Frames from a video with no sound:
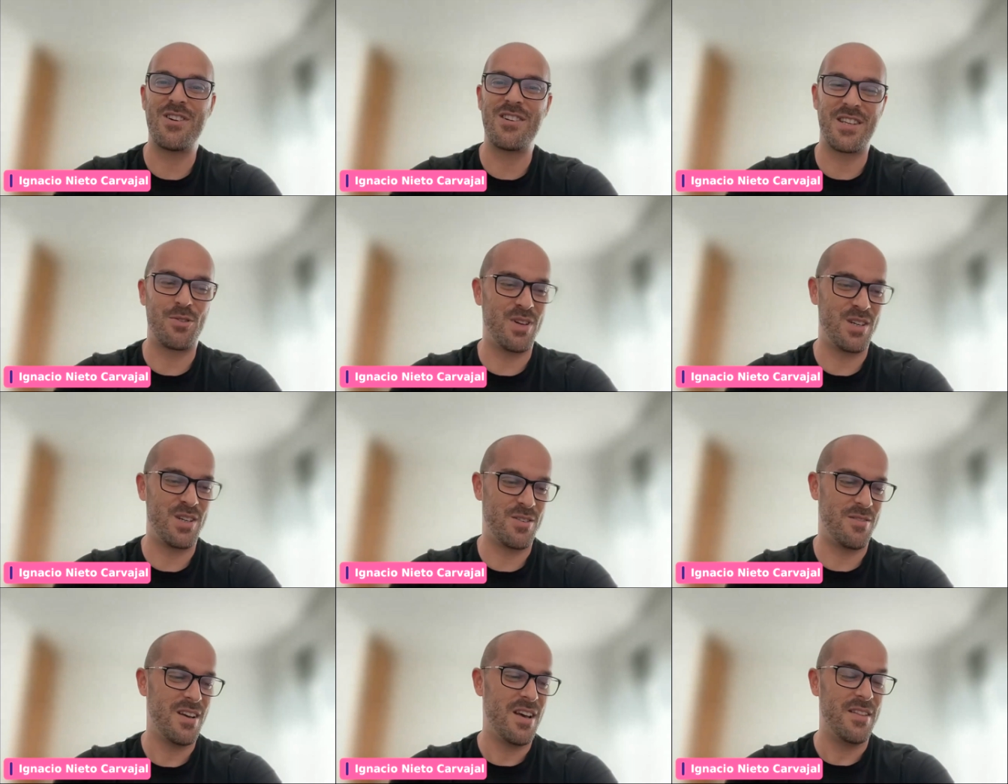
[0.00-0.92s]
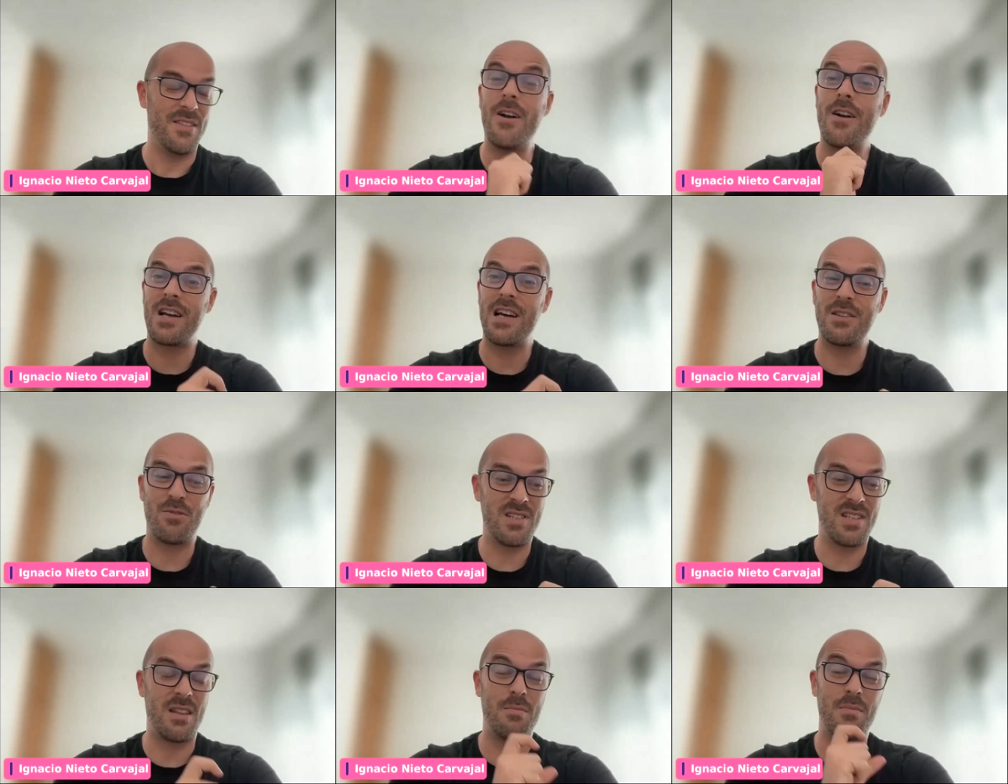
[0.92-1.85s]
situation. There are countries
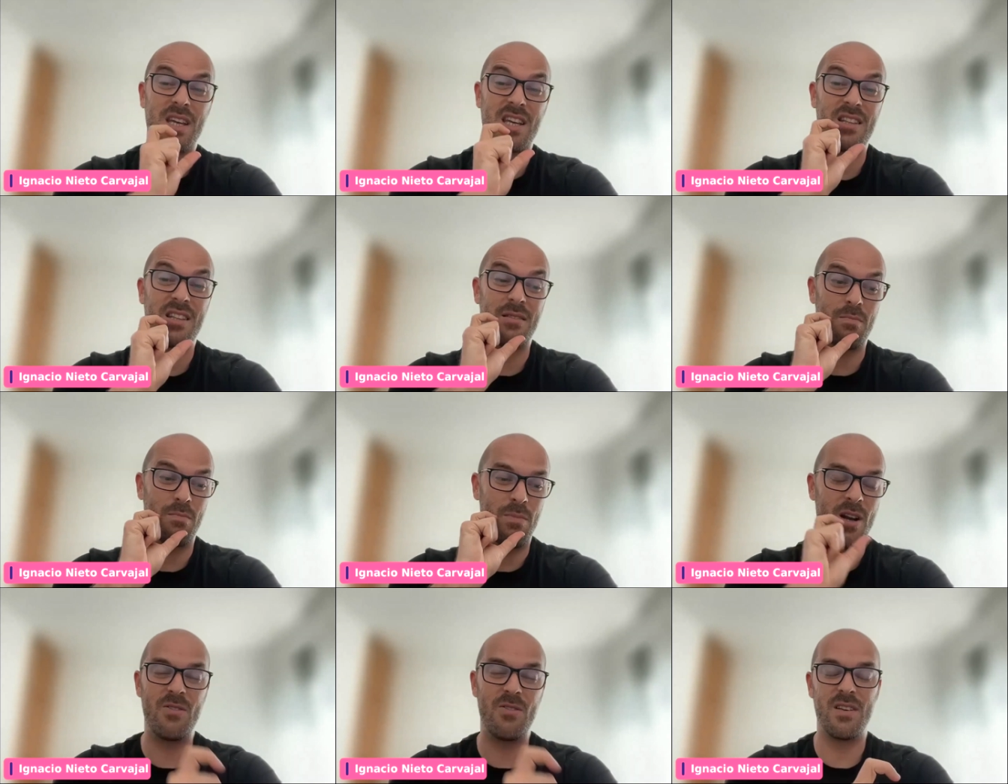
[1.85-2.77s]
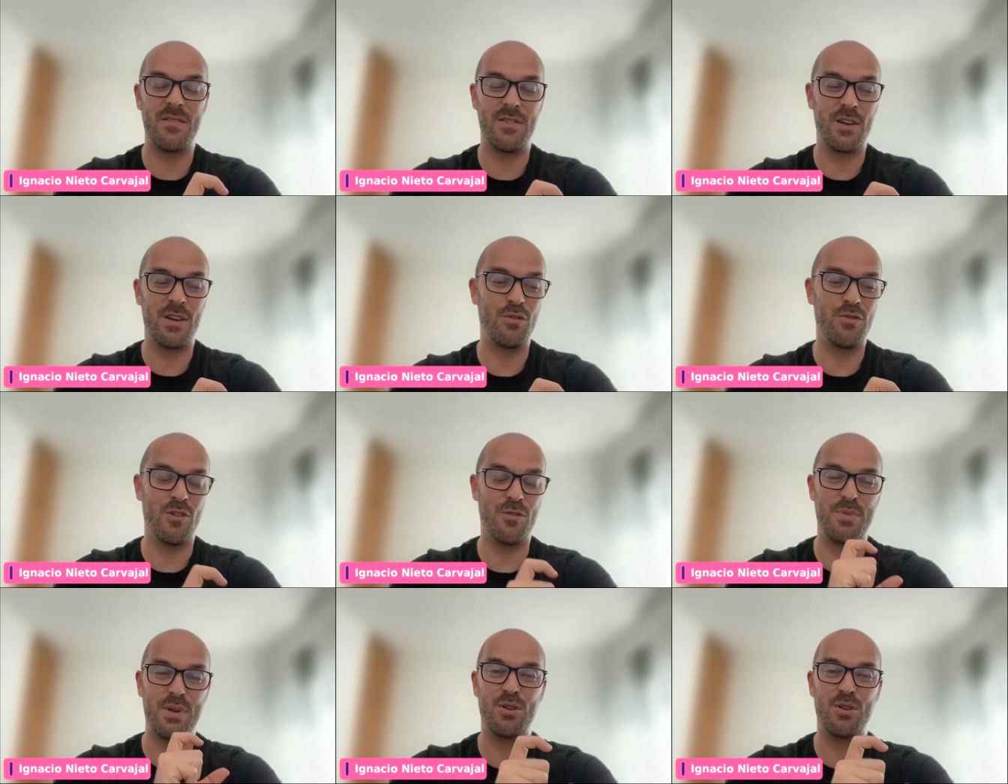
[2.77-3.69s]
that make it very difficult for
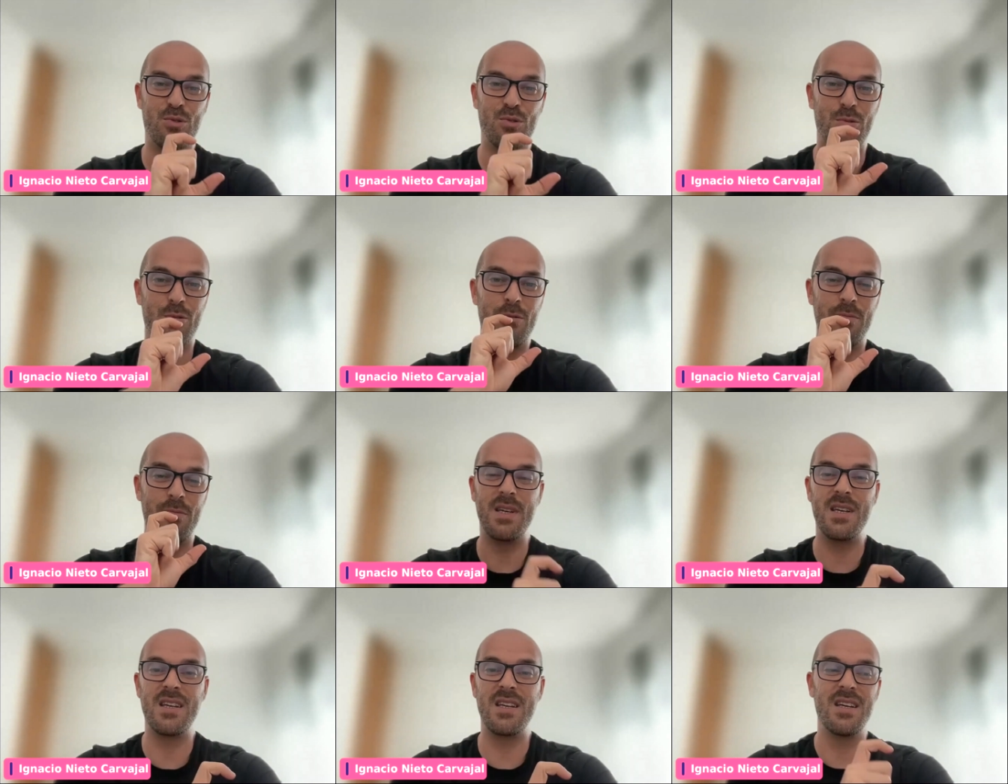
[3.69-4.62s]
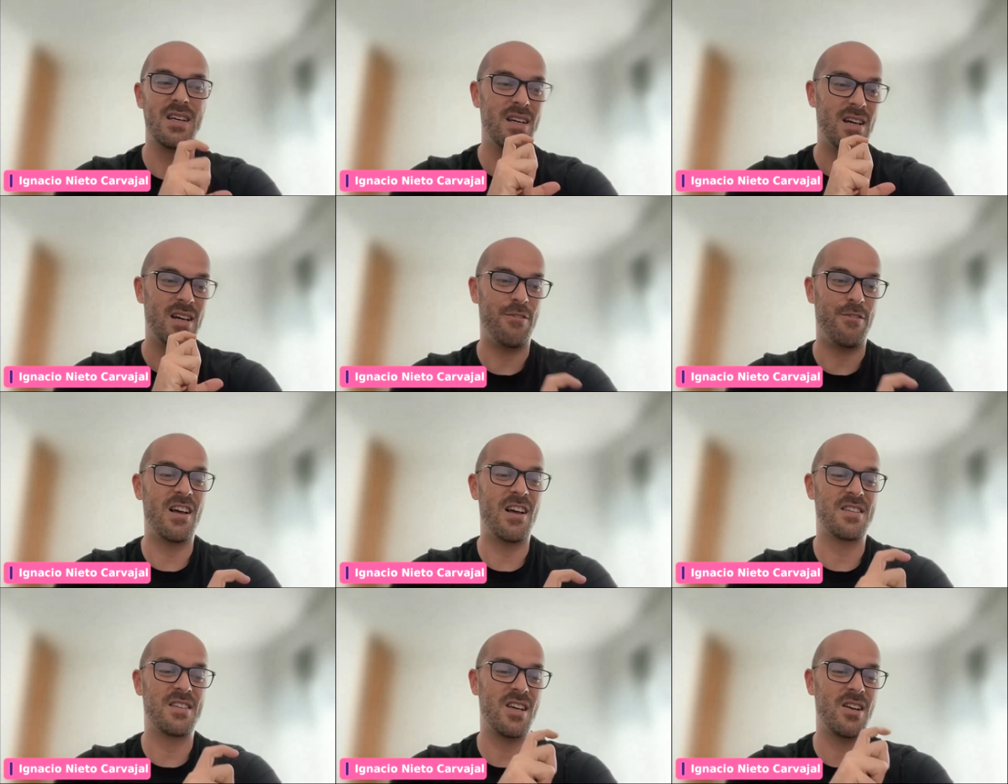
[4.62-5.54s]
people to be a
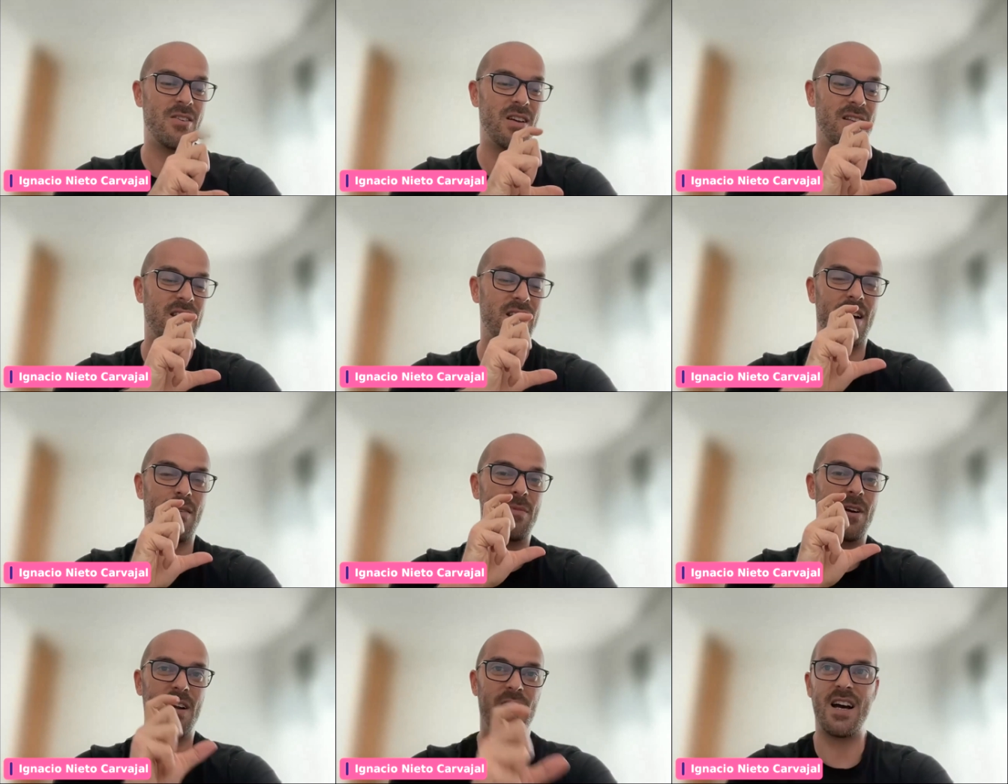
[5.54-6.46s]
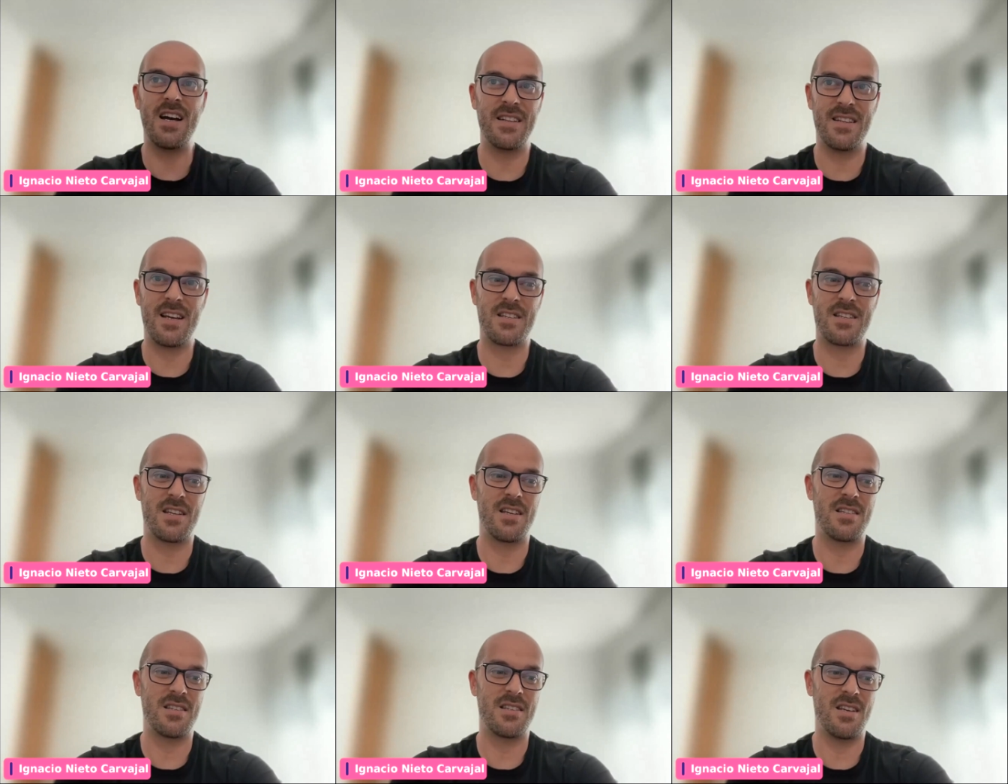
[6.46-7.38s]
freelancer, and they have very high
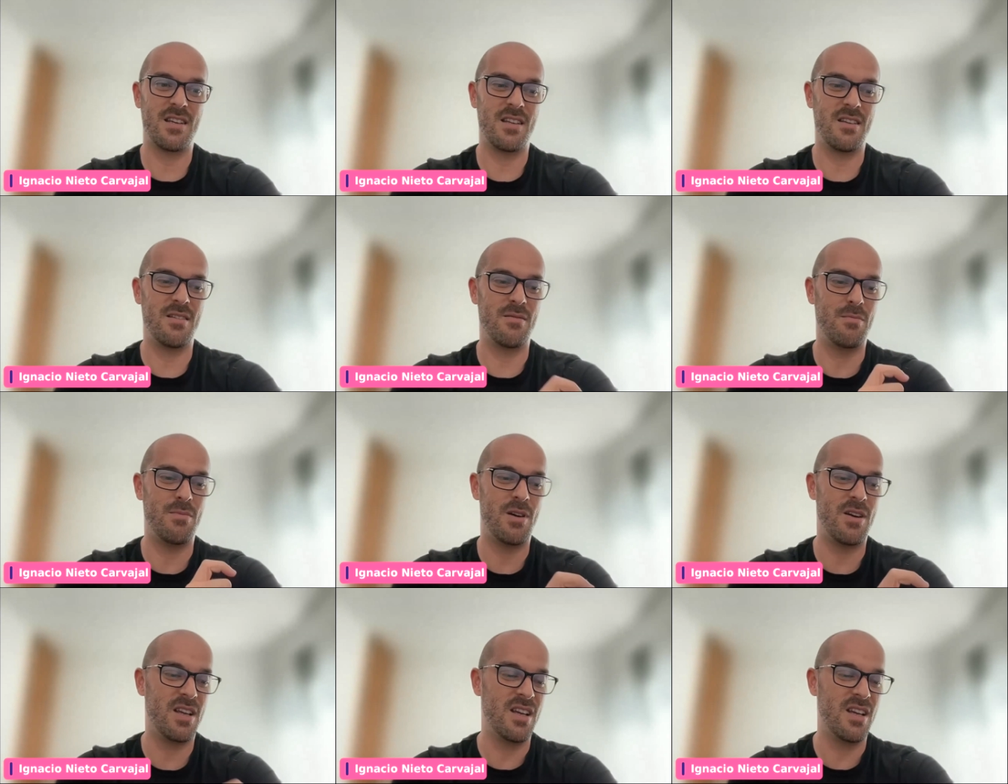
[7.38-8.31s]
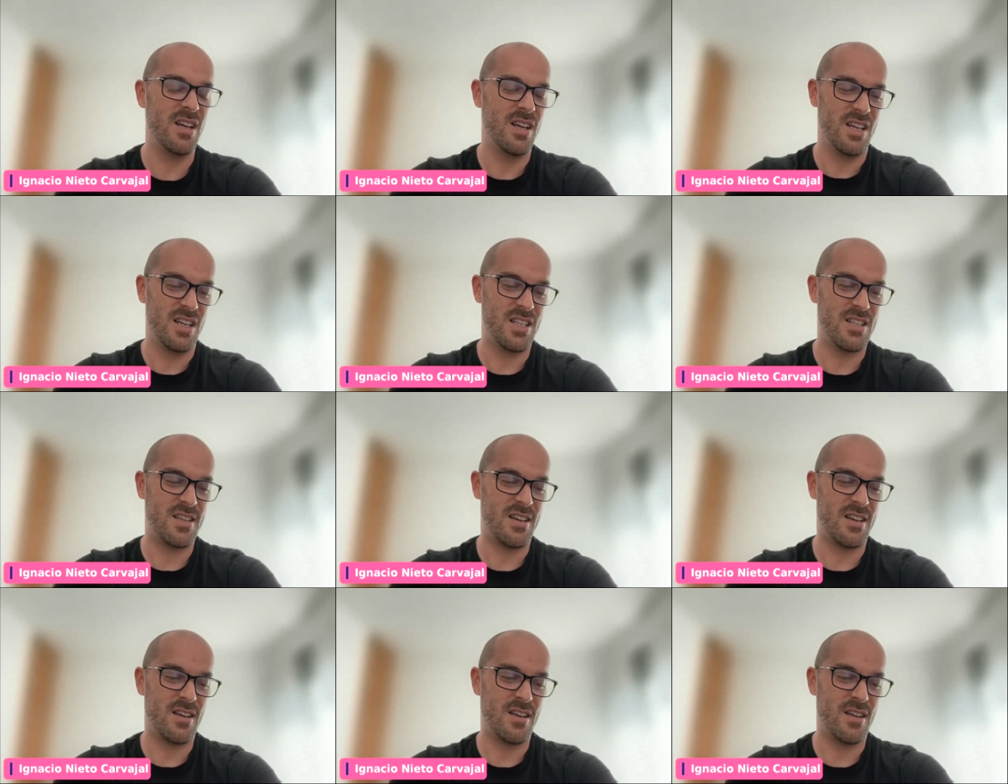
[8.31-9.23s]
taxes and it's
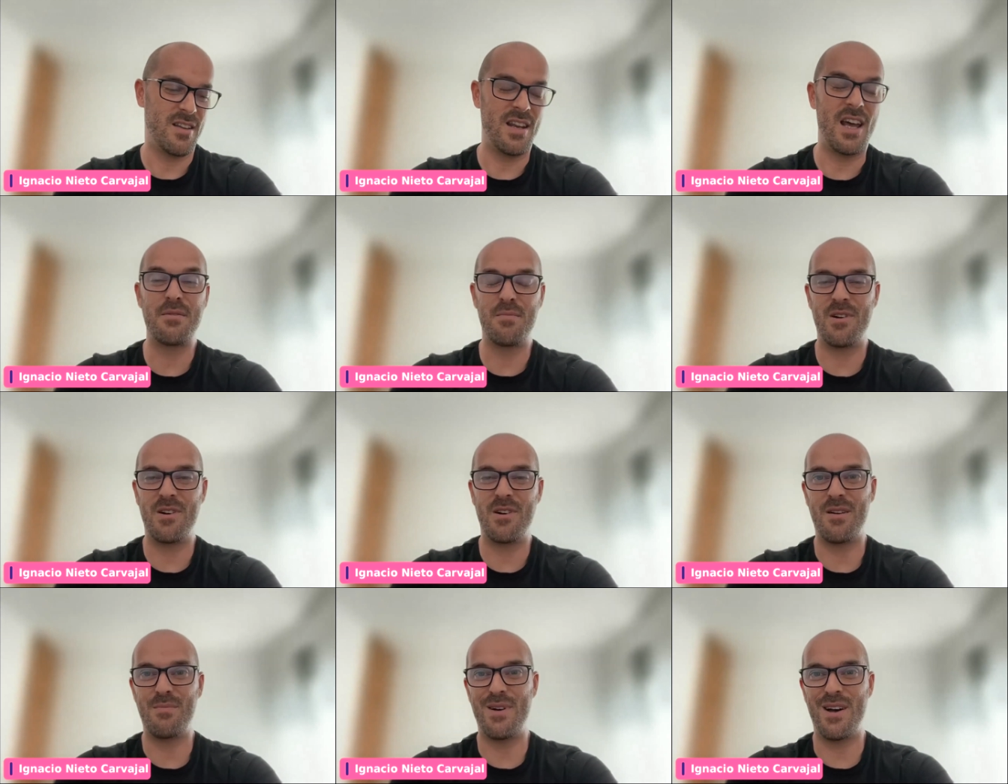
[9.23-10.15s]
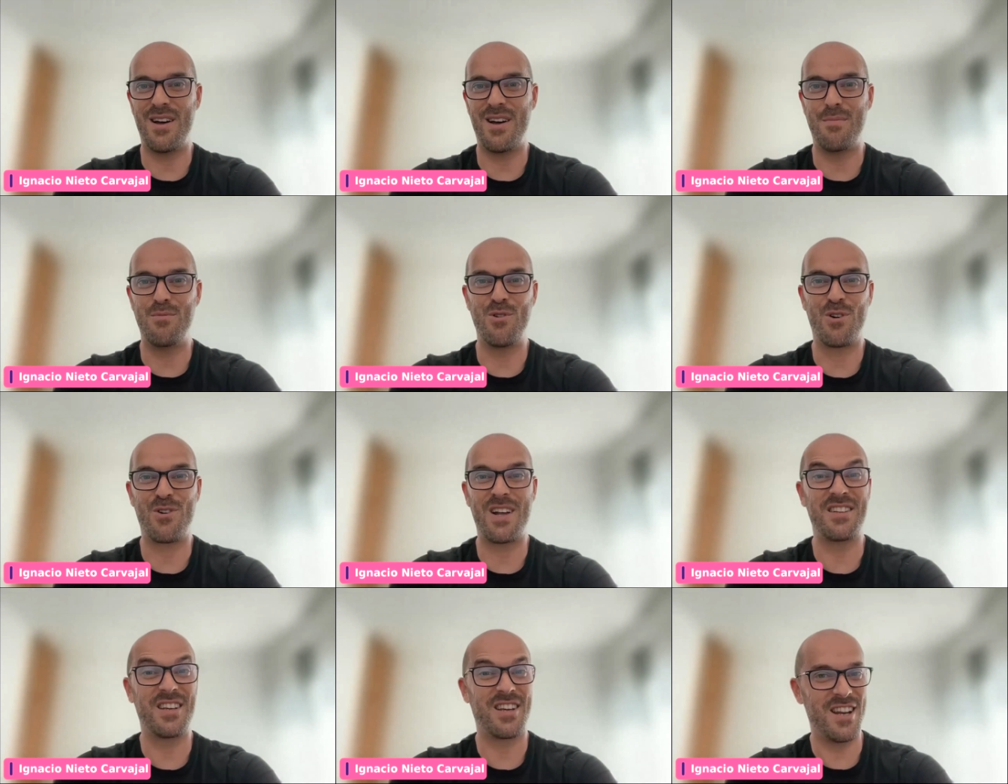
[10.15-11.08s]
a nightmare, a
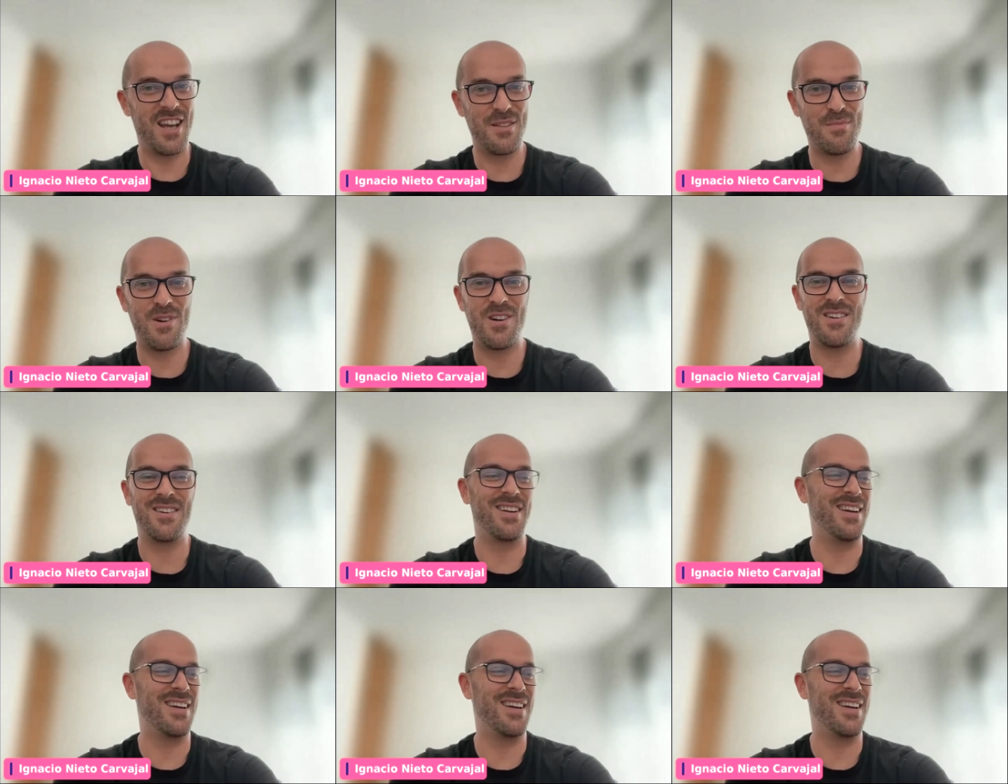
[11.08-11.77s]
bureaucratic nightmare.